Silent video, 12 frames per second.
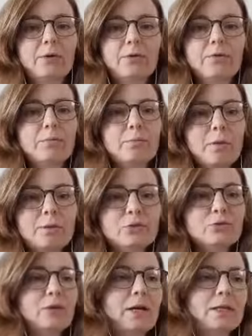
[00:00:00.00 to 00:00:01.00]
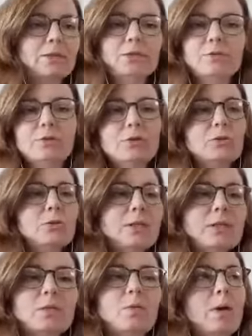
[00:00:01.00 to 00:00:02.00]
You have to publish fast, you have to do it
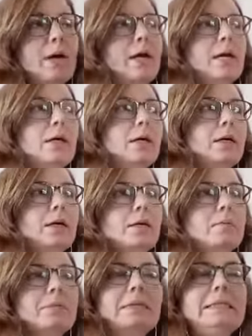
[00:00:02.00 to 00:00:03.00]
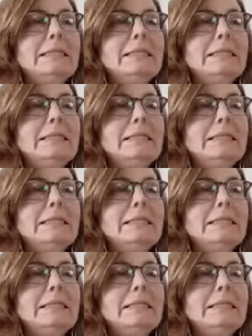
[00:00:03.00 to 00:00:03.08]
this way. Um,